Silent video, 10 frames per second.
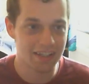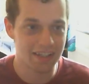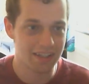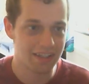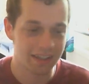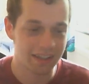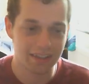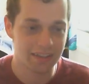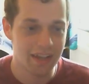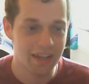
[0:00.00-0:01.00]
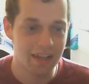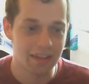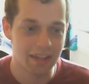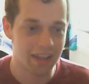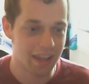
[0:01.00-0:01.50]
it's like
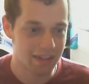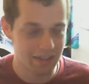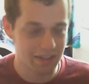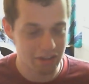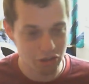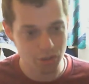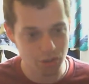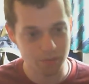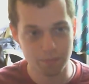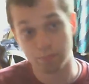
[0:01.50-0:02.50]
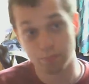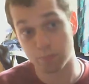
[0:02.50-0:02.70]
they get into these stupid